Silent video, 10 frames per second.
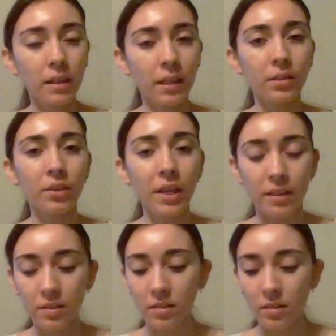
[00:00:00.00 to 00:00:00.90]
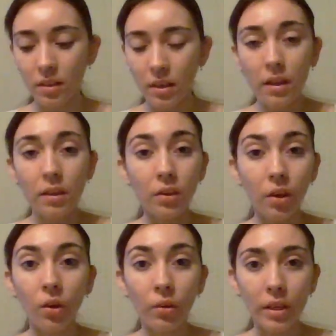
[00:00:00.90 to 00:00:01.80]
get their heads
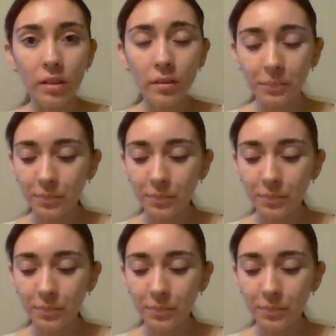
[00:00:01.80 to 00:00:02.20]
going